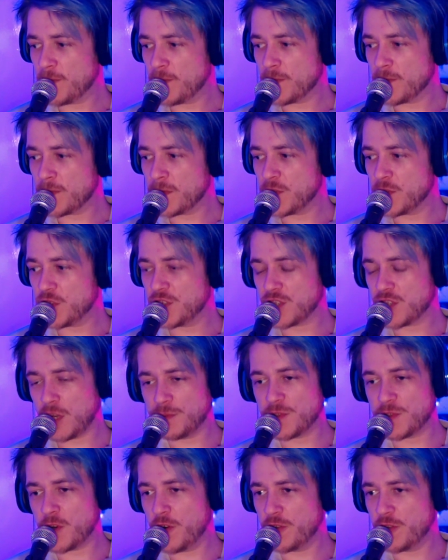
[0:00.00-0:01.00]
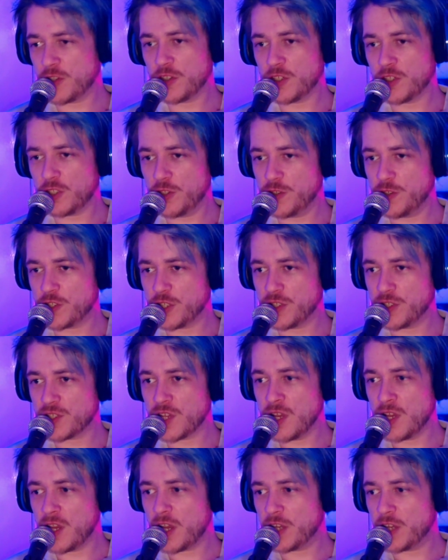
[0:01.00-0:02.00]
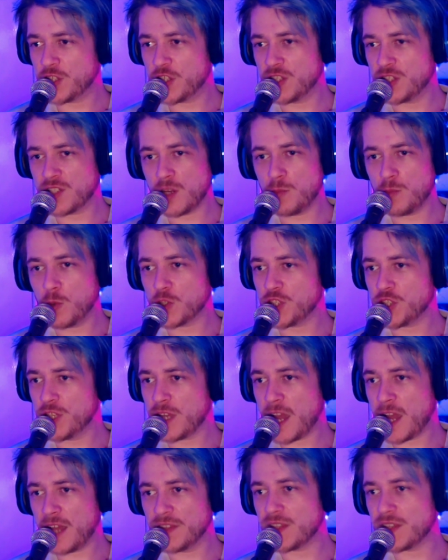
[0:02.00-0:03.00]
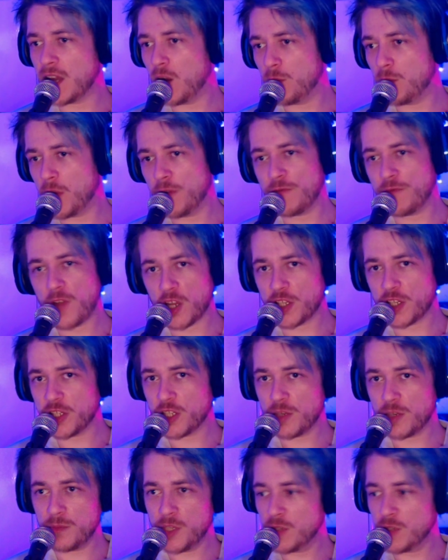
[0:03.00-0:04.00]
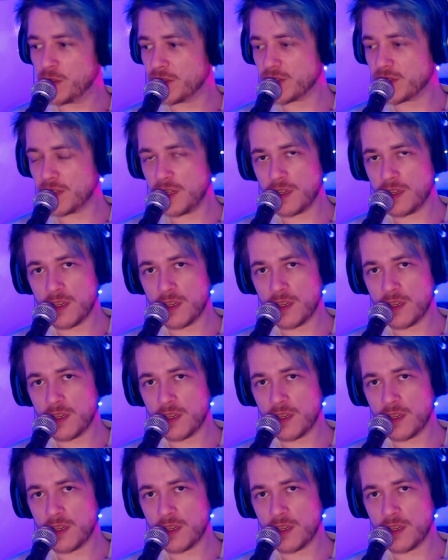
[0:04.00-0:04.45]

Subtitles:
And she's come to her own conclusions. And she's done what she can to help her fucking community.